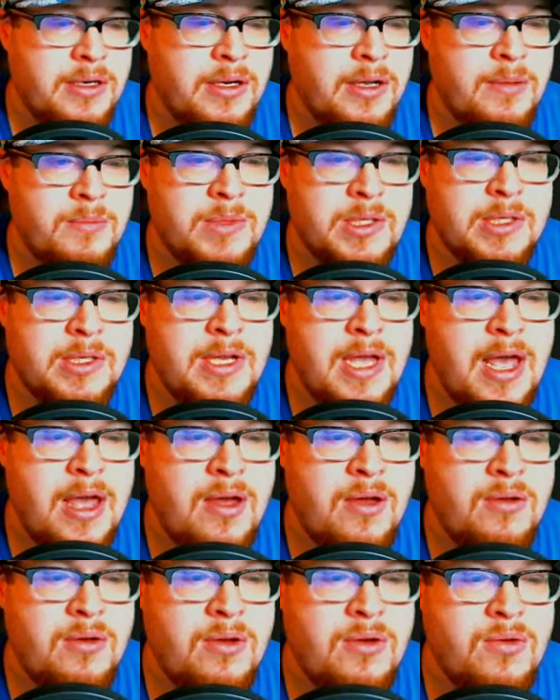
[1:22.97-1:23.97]
comes
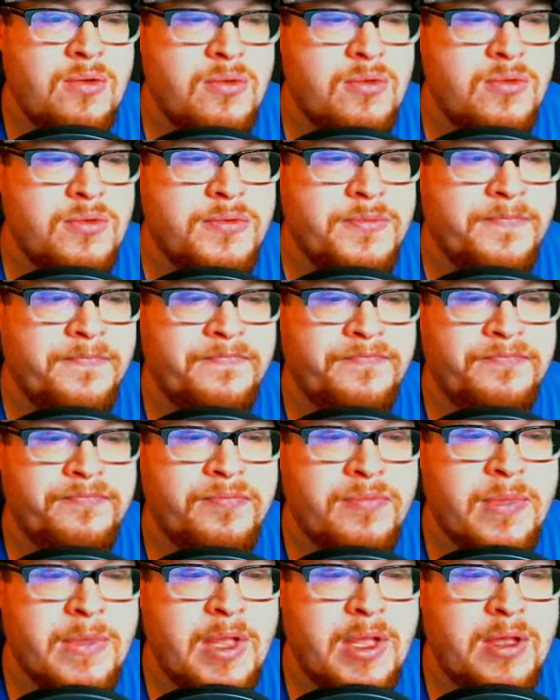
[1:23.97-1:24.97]
down. Ooh,
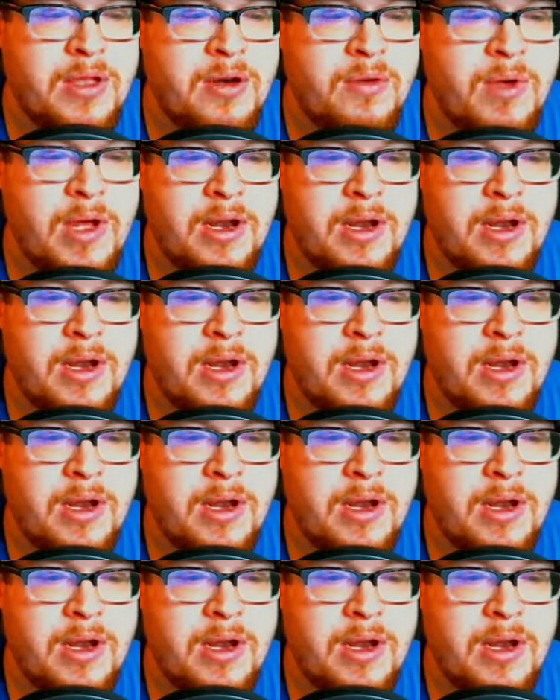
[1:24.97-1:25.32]
you know what?